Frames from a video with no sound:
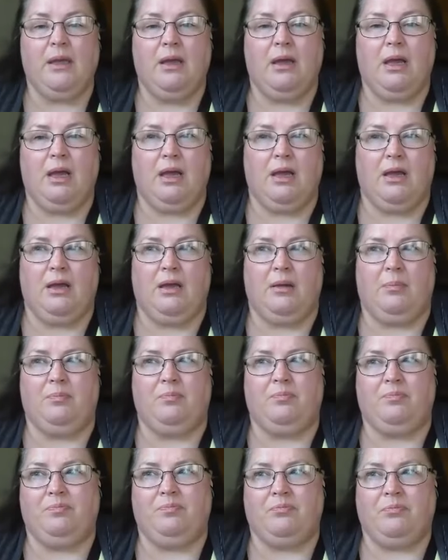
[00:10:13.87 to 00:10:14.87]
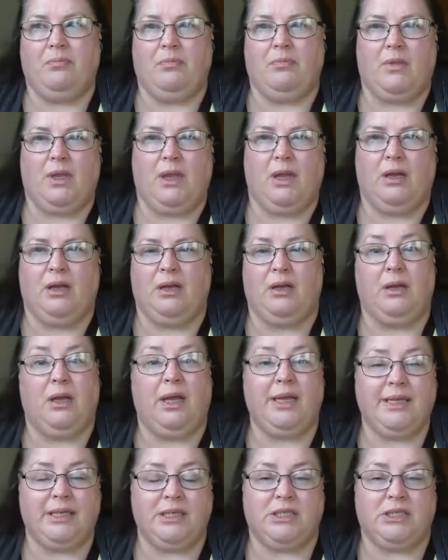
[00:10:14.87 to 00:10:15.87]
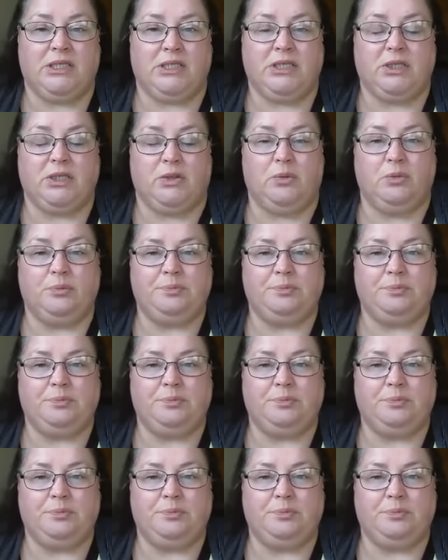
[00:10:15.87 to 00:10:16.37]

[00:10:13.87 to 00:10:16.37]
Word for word: um, uh, likened to.